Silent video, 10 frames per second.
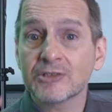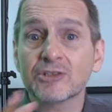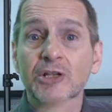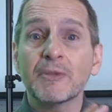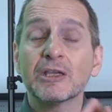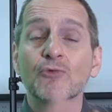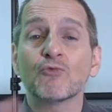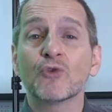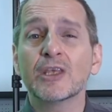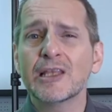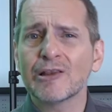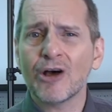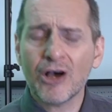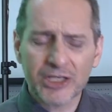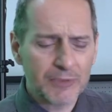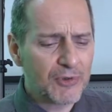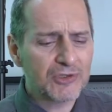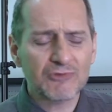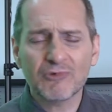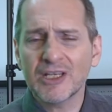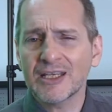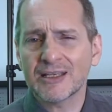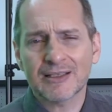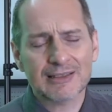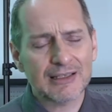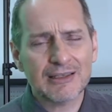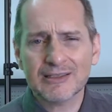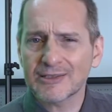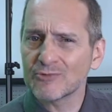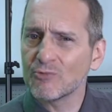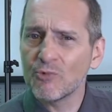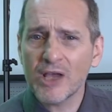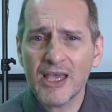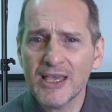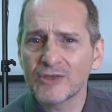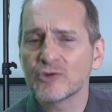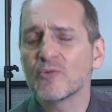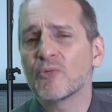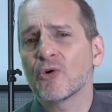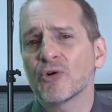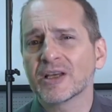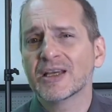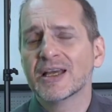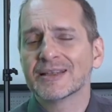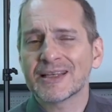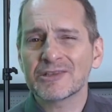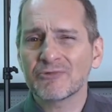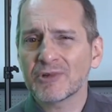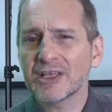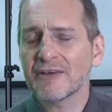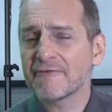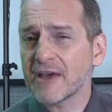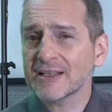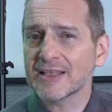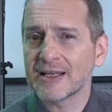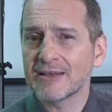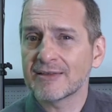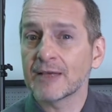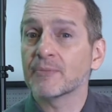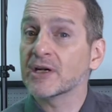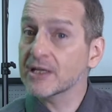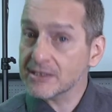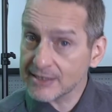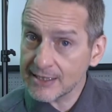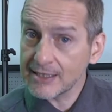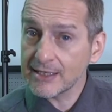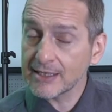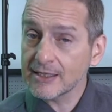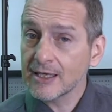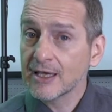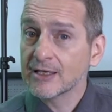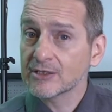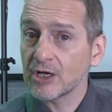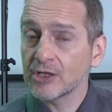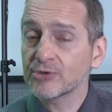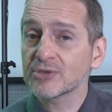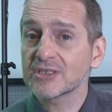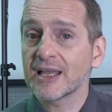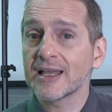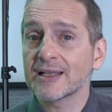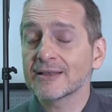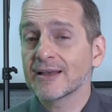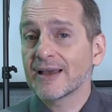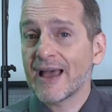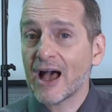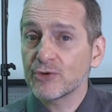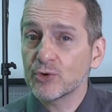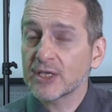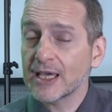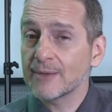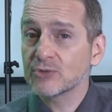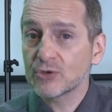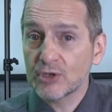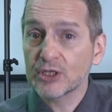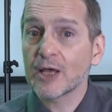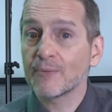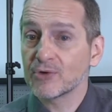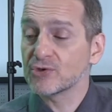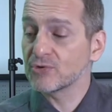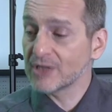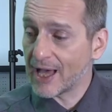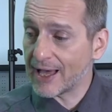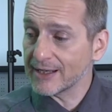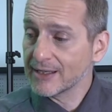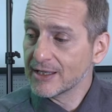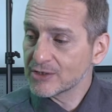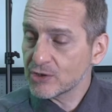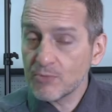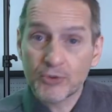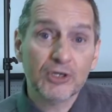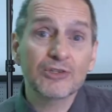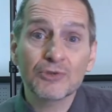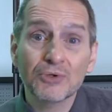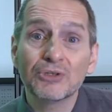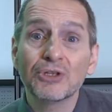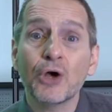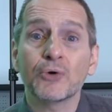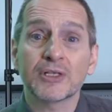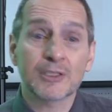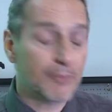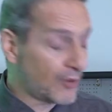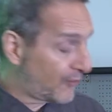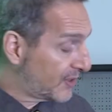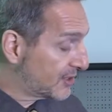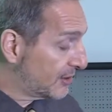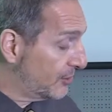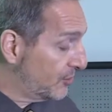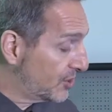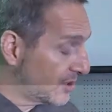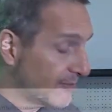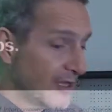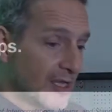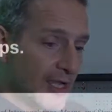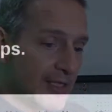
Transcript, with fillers: it's going to make it really long and the person reading it is like, this is way too boring, doesn't really affect anything. But it is key to understand how you came to the numbers you got. So you put it into a note. It's a perfect solution. And